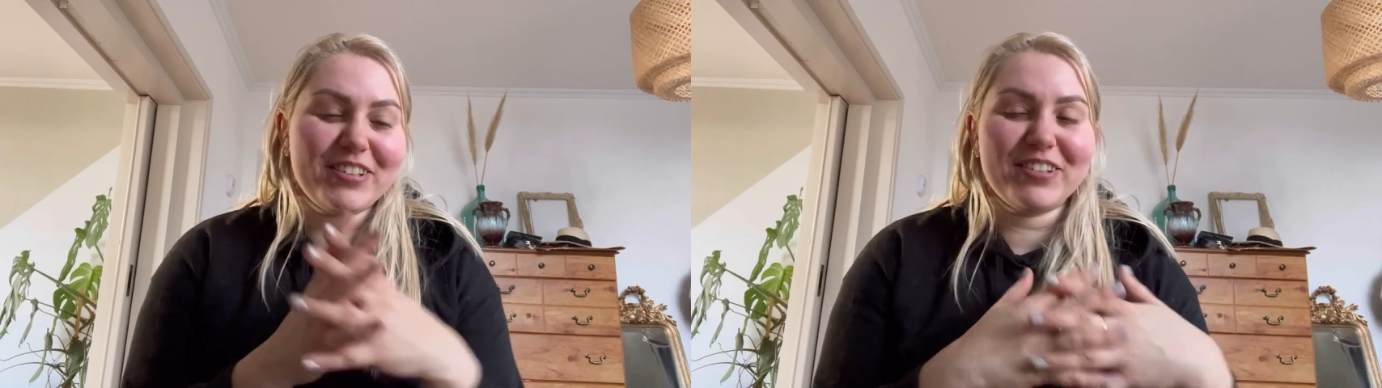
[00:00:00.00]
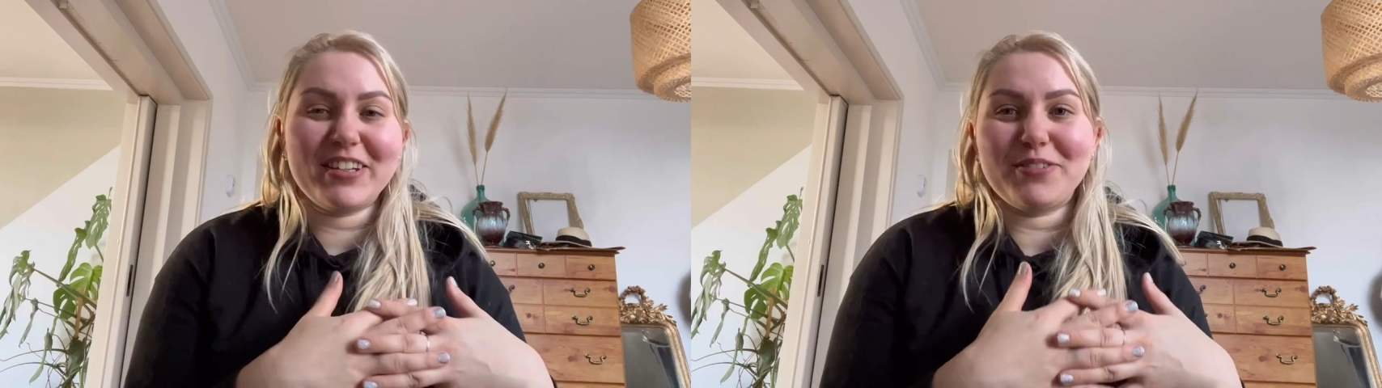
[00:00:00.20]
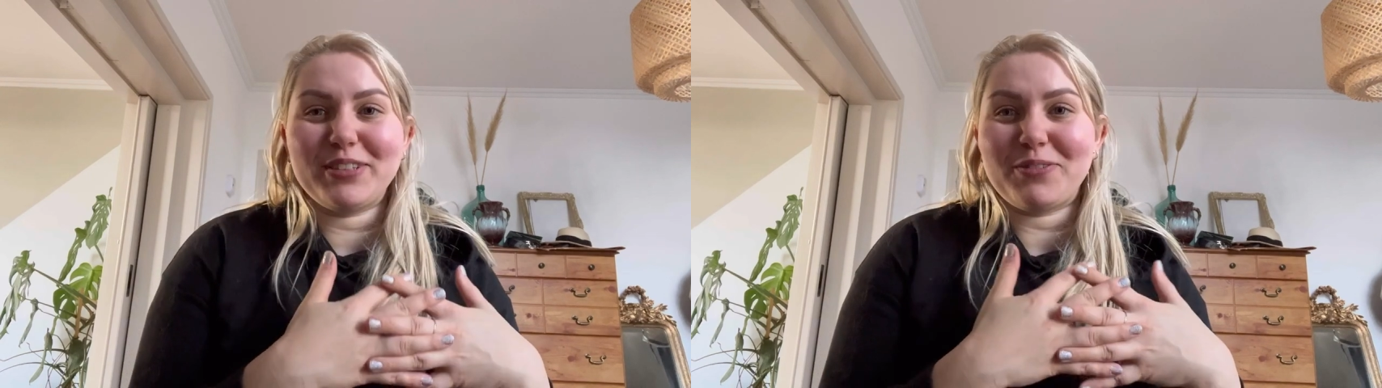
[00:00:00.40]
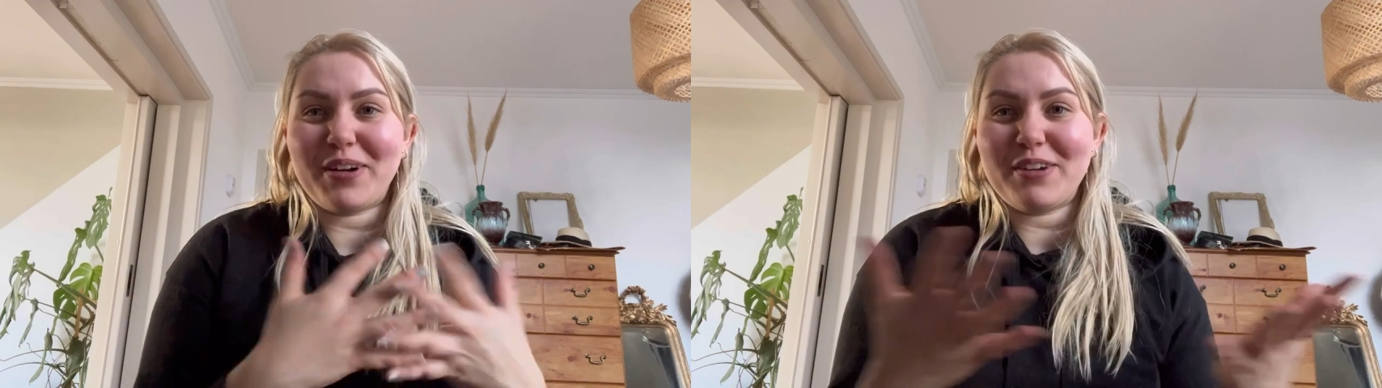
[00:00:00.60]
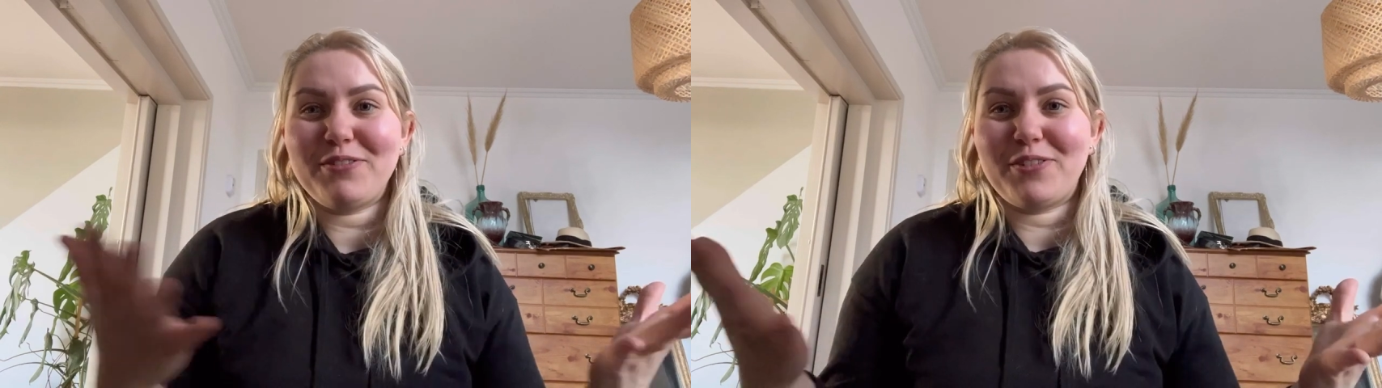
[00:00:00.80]
to give it
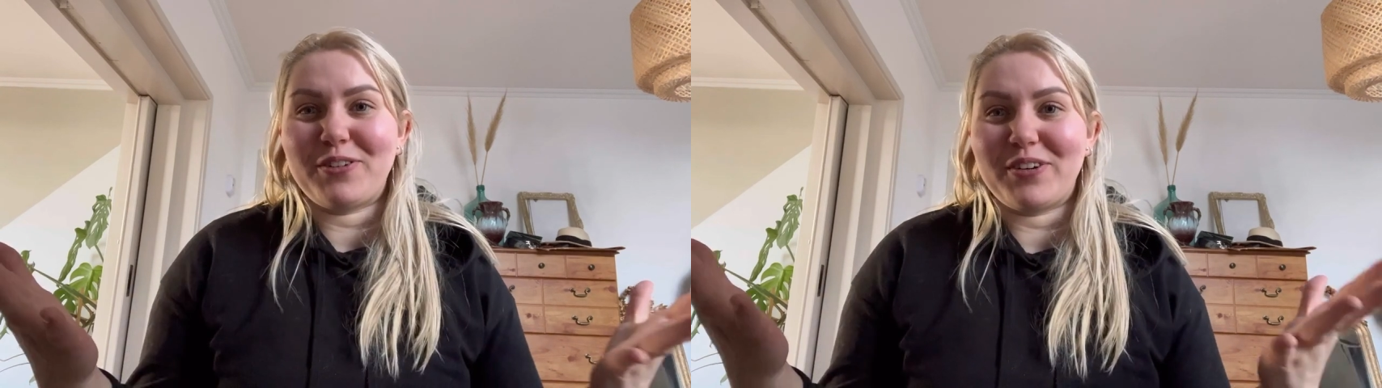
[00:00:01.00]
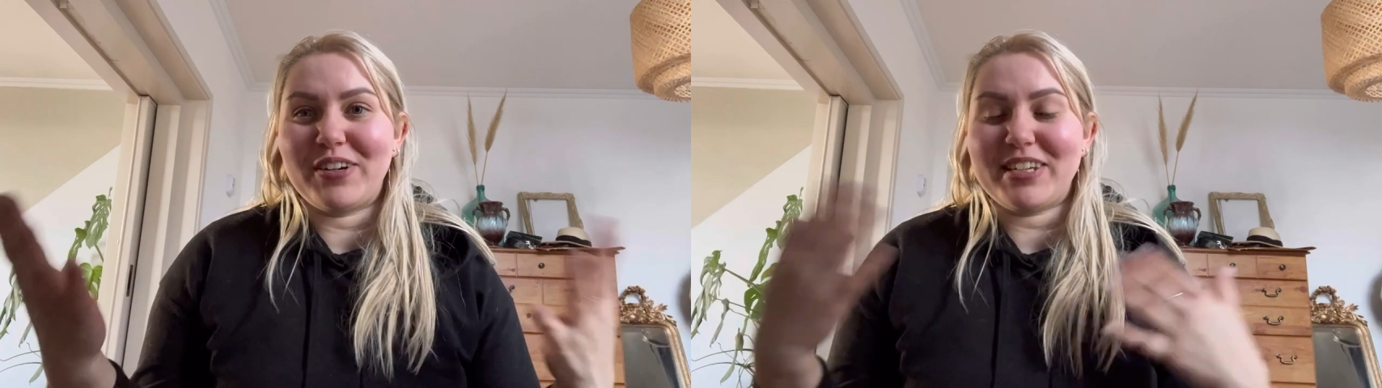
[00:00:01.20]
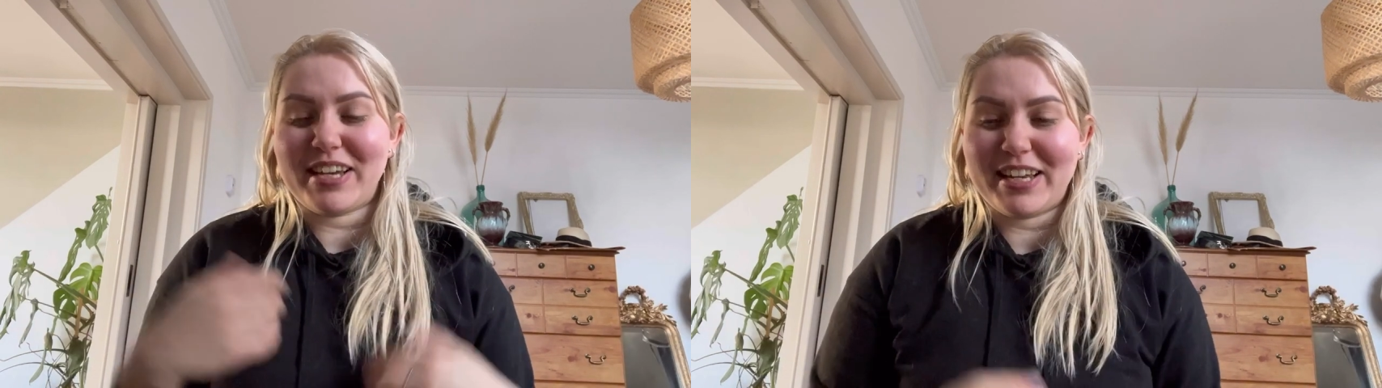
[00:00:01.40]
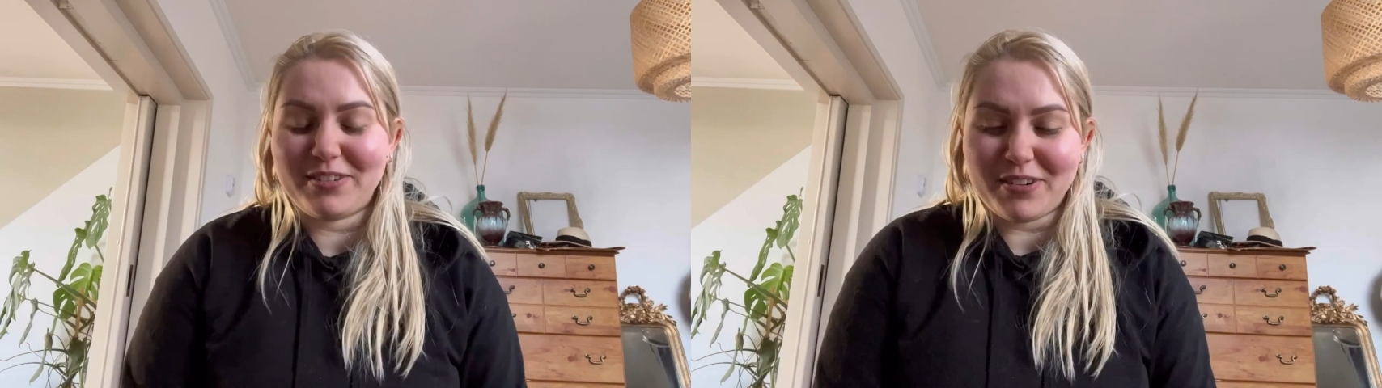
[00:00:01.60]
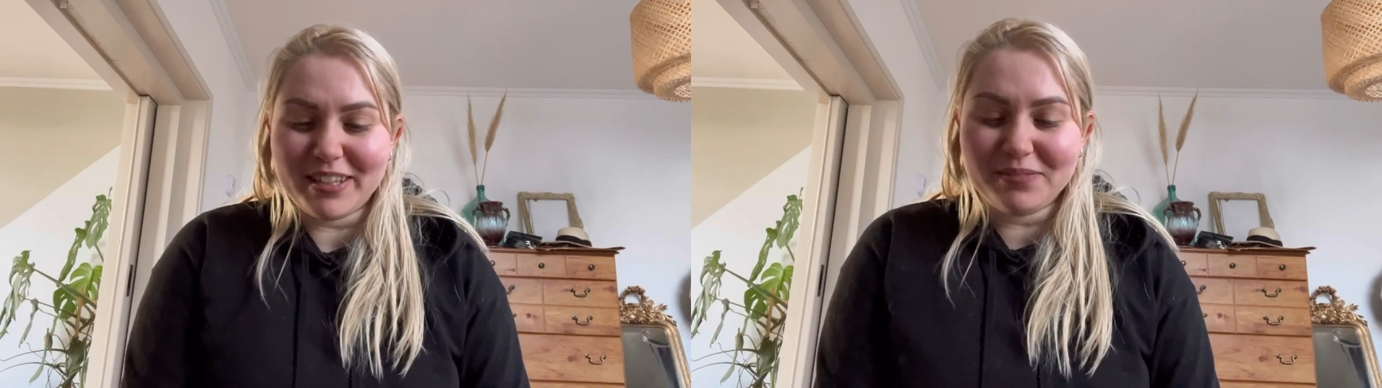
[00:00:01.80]
away for
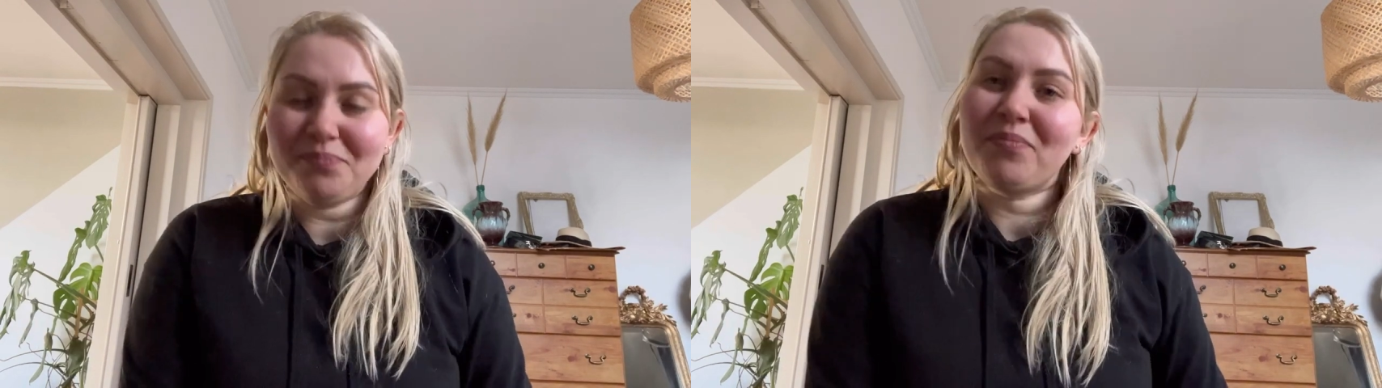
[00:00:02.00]
anyone.